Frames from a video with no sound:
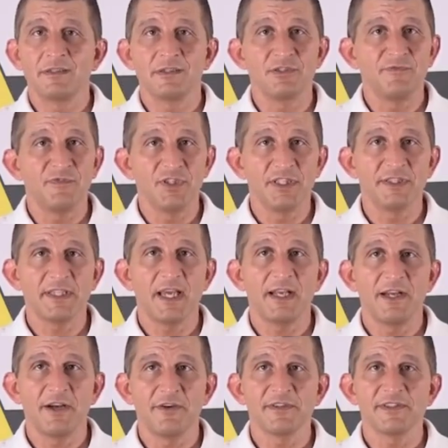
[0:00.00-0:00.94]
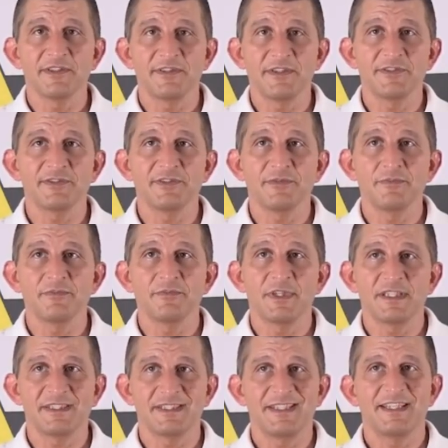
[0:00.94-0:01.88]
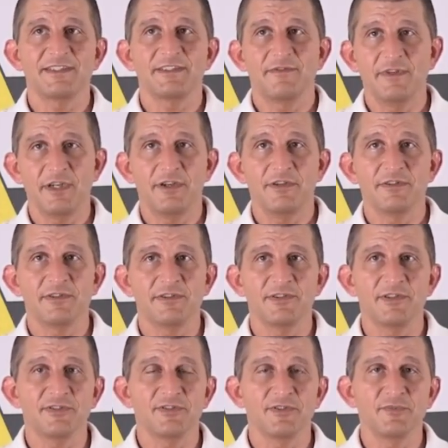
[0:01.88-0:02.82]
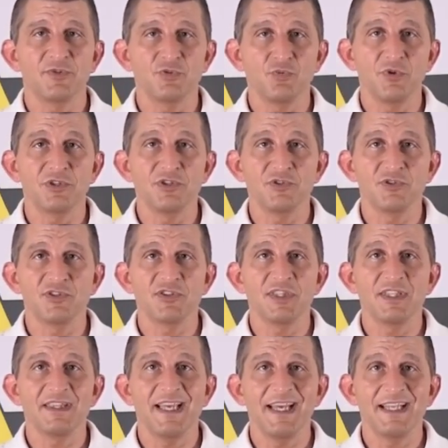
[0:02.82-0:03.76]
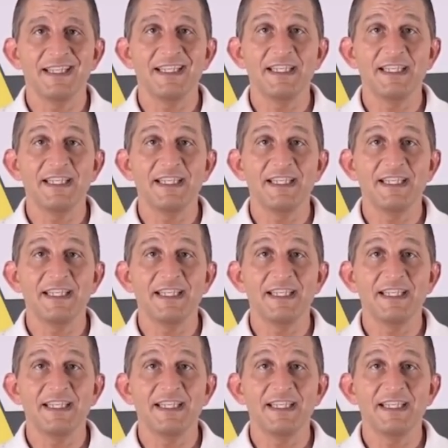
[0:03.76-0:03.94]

If you get that air in the system, excessive air in the system is when you see that